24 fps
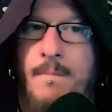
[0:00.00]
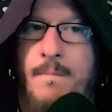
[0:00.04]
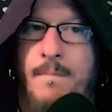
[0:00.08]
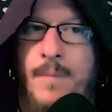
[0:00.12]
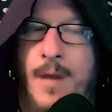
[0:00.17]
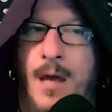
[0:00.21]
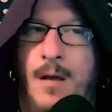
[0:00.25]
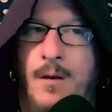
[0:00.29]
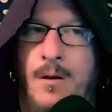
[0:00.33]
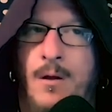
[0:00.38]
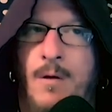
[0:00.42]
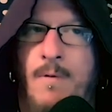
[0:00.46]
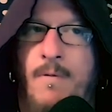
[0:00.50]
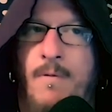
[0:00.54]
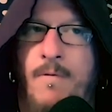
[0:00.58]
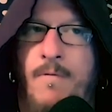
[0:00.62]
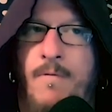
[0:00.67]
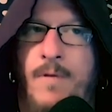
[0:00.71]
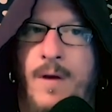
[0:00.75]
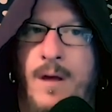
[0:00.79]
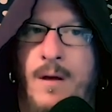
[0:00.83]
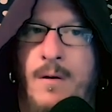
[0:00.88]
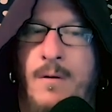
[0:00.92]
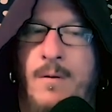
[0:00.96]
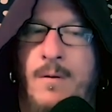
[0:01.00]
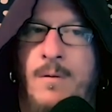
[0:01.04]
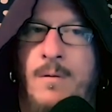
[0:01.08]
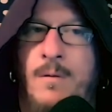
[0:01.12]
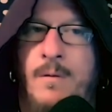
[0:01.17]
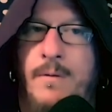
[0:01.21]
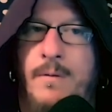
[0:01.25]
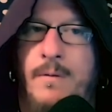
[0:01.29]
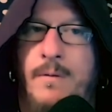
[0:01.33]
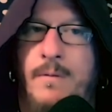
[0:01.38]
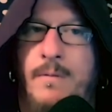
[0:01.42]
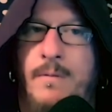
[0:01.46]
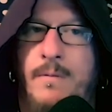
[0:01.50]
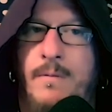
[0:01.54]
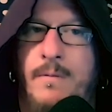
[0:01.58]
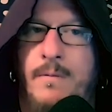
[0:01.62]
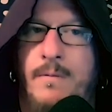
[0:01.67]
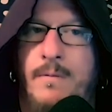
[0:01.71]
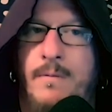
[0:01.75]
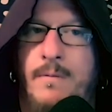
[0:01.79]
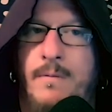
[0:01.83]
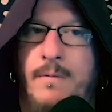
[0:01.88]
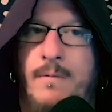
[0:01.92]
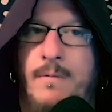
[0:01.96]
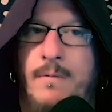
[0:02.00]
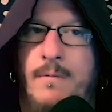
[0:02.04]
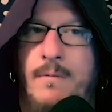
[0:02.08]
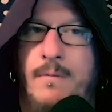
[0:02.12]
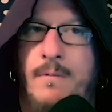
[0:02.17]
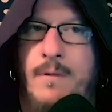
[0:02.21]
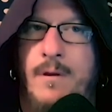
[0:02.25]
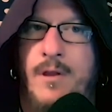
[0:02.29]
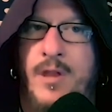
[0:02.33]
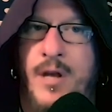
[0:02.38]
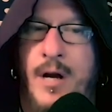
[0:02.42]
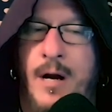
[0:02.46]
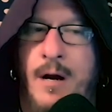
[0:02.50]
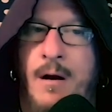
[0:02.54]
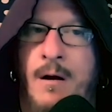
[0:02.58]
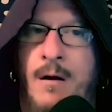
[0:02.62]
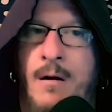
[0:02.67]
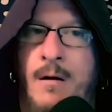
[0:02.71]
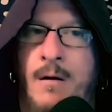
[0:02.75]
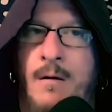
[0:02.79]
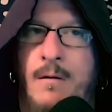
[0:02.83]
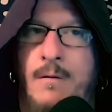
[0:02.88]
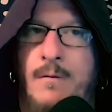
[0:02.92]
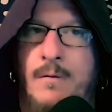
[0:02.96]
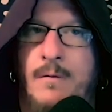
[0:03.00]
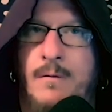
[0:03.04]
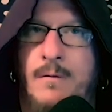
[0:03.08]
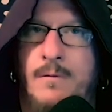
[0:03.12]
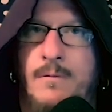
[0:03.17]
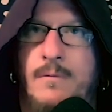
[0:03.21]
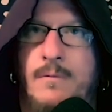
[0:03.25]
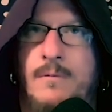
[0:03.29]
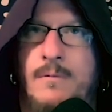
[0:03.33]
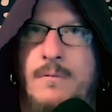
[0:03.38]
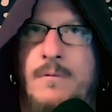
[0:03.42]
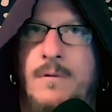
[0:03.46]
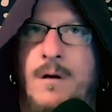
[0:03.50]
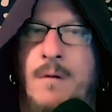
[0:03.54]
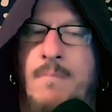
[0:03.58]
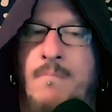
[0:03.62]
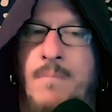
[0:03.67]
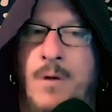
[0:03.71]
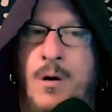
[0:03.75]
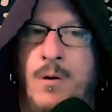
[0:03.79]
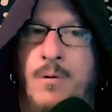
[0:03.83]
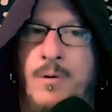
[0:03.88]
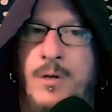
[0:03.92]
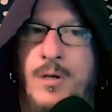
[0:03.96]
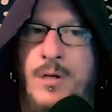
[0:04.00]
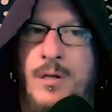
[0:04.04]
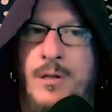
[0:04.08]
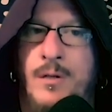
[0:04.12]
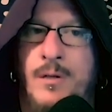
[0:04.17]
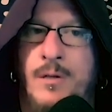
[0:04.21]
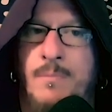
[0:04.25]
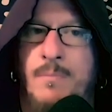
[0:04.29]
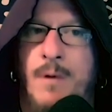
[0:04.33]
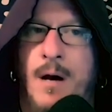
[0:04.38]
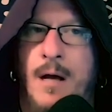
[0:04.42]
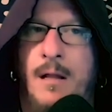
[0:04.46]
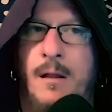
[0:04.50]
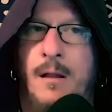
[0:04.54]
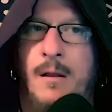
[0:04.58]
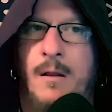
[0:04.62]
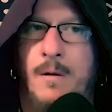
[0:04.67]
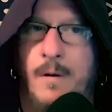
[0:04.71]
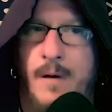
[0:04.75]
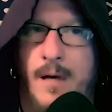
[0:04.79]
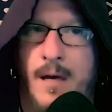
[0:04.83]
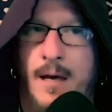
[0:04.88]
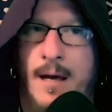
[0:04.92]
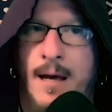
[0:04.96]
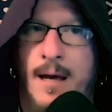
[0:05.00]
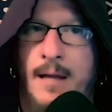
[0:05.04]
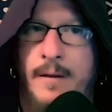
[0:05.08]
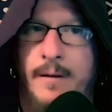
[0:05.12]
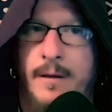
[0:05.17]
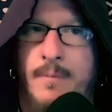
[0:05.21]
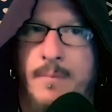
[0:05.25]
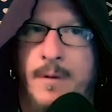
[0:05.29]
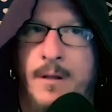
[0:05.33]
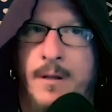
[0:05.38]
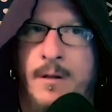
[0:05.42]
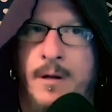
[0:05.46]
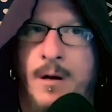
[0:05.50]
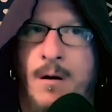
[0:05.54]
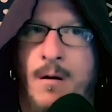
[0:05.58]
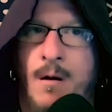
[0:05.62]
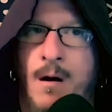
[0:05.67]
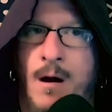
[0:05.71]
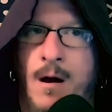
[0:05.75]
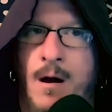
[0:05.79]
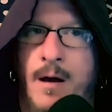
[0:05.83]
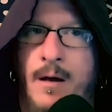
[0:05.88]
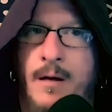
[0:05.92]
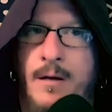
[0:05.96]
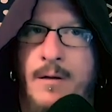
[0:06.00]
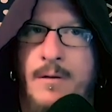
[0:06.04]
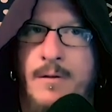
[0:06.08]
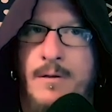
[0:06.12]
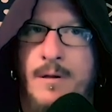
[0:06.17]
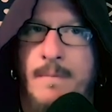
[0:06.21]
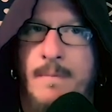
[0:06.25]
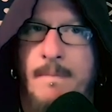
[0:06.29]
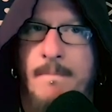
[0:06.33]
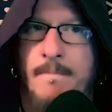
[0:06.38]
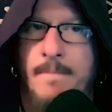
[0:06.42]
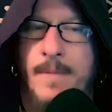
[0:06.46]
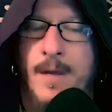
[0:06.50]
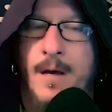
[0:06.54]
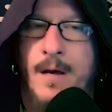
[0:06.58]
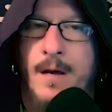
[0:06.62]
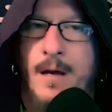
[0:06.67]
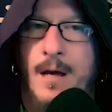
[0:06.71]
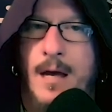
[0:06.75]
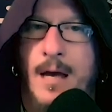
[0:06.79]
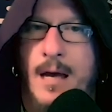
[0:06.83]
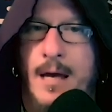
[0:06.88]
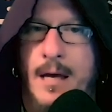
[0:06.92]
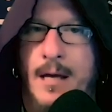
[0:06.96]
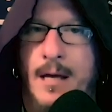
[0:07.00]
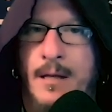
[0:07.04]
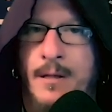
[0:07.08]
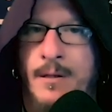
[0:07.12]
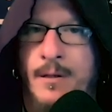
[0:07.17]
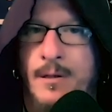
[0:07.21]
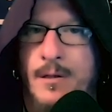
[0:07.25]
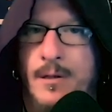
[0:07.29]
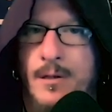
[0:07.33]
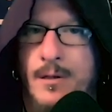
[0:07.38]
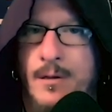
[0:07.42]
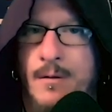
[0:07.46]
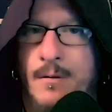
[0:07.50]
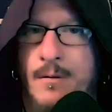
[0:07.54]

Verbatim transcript: and you feel their emotions by looking at them in their eyes, and